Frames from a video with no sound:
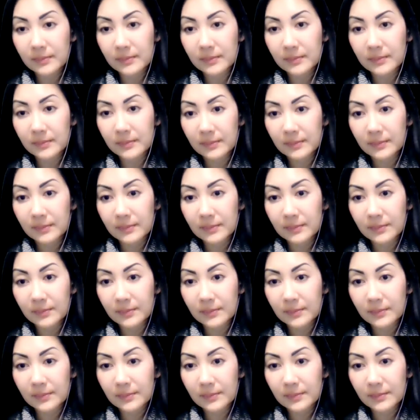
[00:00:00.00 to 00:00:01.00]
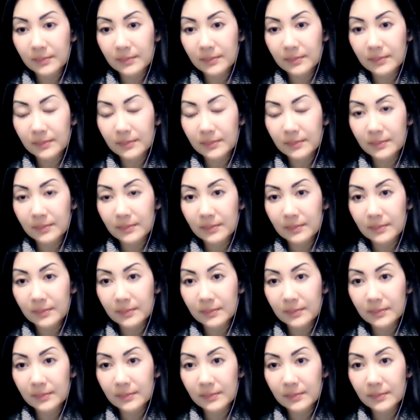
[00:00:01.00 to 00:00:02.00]

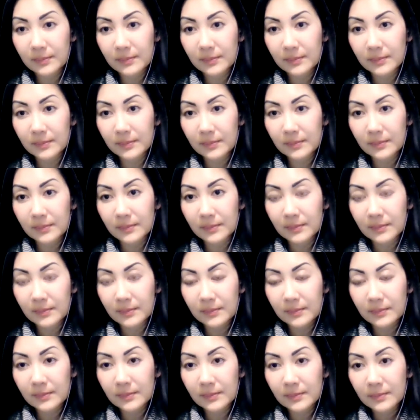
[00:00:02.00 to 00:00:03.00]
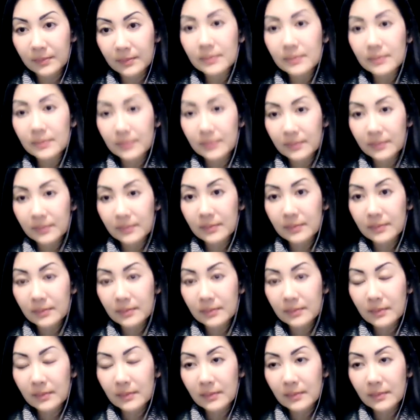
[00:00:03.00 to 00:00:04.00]

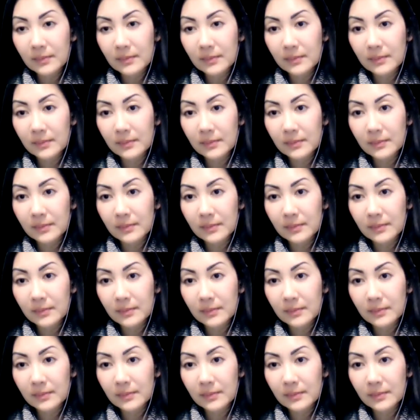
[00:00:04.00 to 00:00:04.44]
(silent)